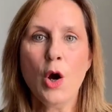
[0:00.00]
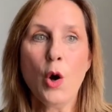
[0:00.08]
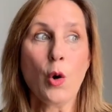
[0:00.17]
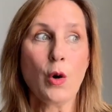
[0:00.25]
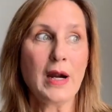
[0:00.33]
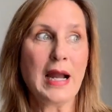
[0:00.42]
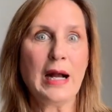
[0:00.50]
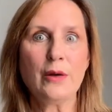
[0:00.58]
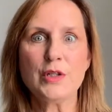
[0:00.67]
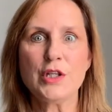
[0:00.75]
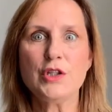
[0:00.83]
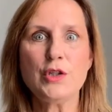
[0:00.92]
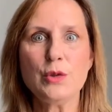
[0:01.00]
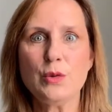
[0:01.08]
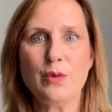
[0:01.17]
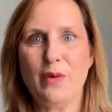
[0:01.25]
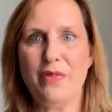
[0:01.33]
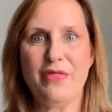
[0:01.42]
or how to
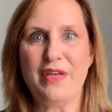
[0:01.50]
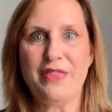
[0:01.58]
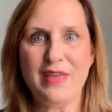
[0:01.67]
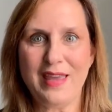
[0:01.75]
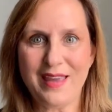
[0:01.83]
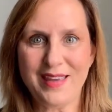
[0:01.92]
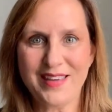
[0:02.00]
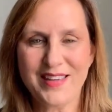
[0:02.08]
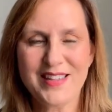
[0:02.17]
do the thing.